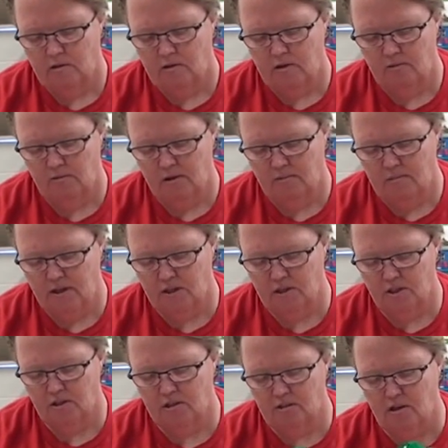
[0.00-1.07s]
You wanna make
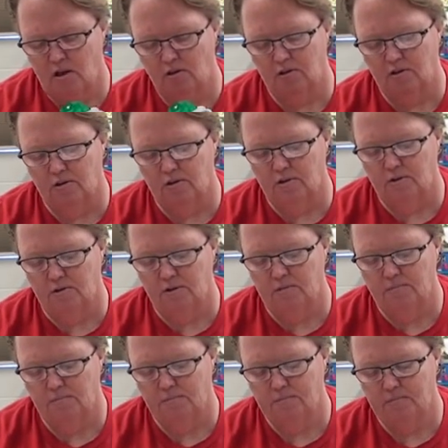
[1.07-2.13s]
sure it's all glued.
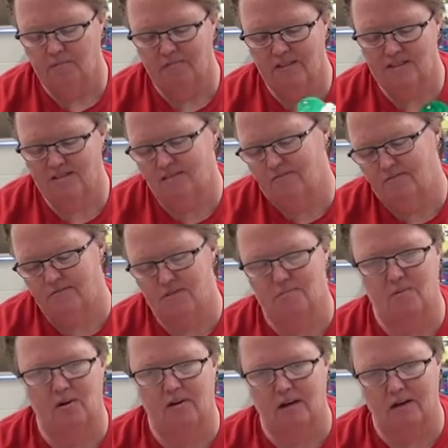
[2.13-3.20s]
If it's
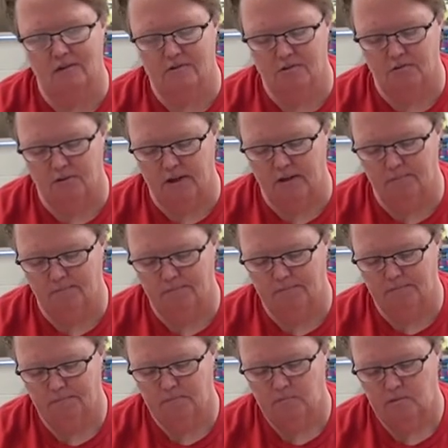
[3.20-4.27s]
spurting out, it's okay.
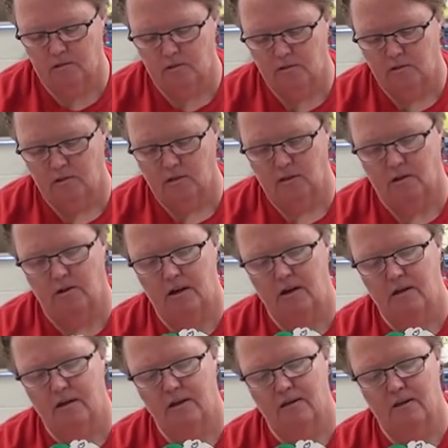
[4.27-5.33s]
All
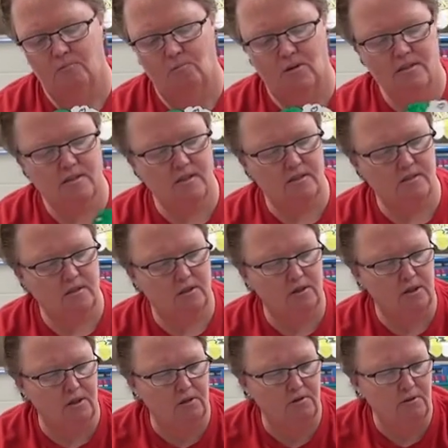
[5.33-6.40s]
right, and then once he's
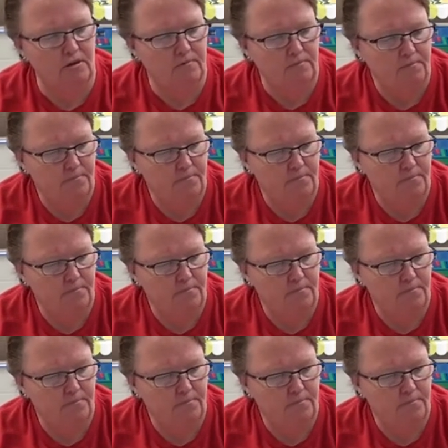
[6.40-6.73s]
glued,